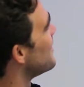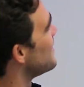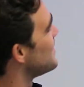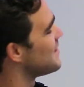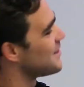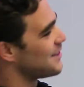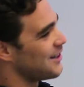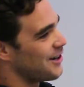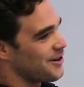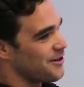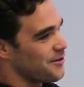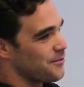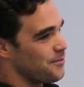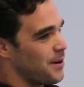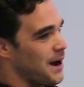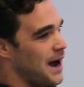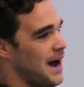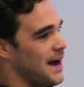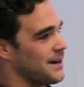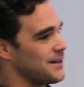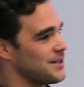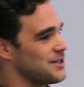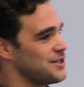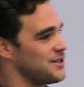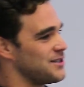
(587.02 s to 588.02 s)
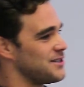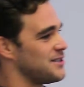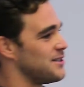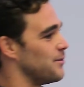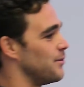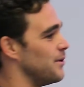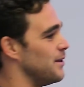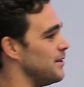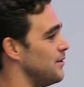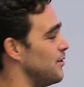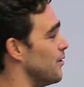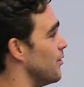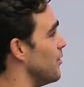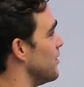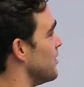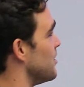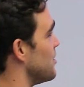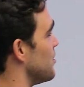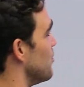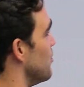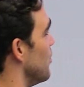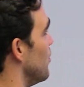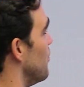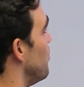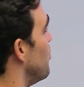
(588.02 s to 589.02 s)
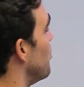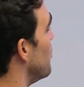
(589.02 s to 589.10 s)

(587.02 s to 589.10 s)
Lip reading: there's a lot of partnerships that we do, and it's a real